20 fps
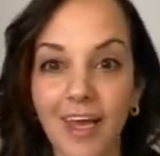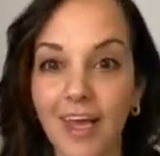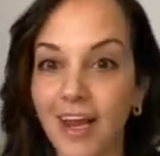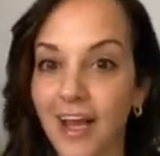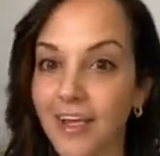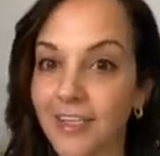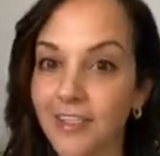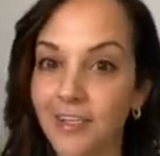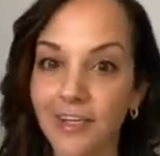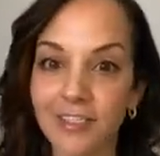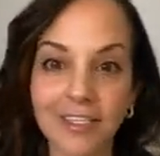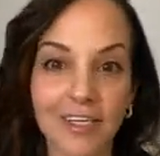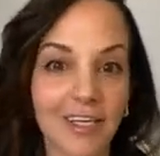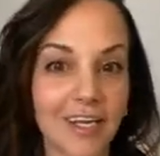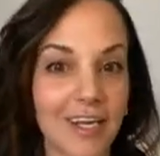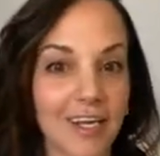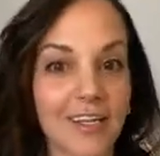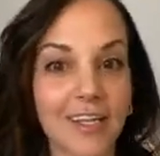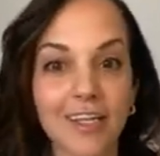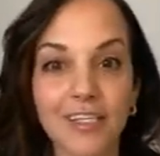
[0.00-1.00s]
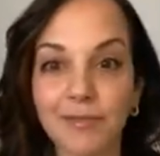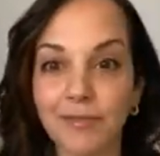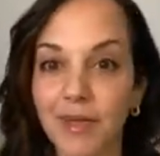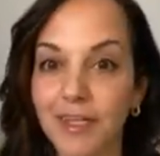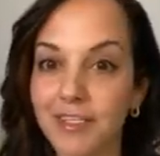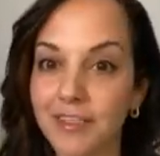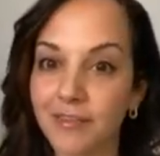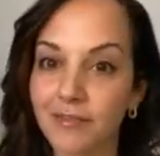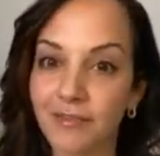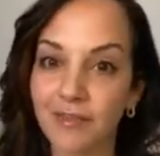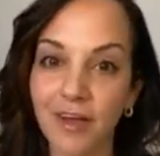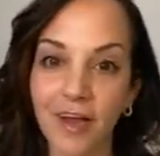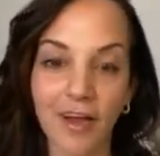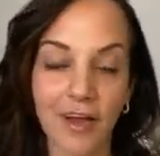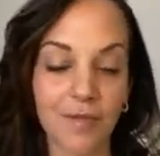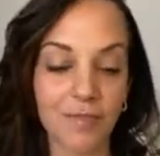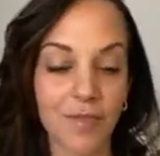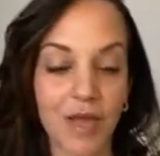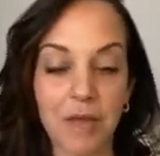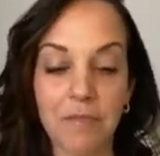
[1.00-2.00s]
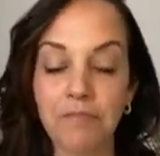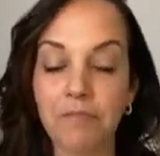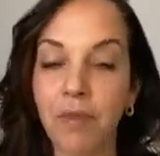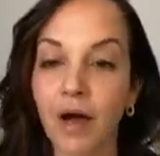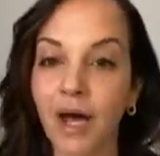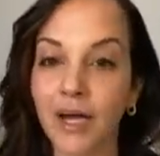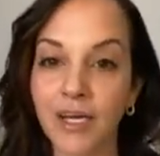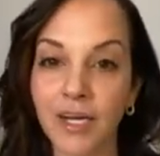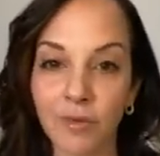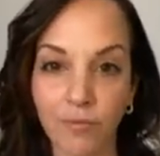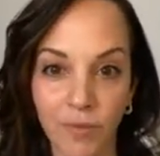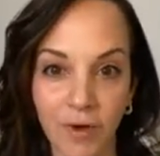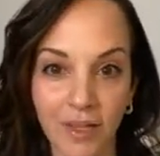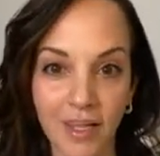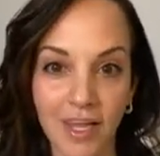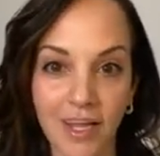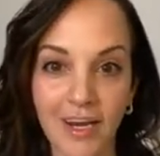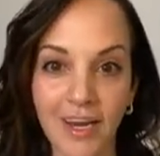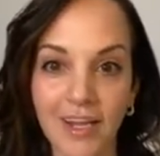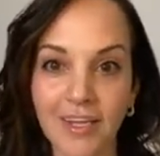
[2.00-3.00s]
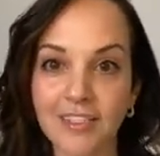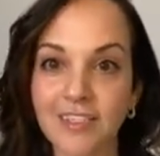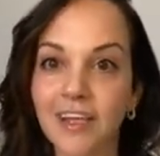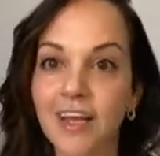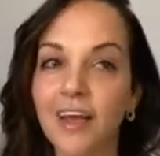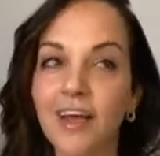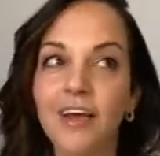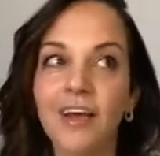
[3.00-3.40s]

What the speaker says: and I start to get in that space of embodied willingness,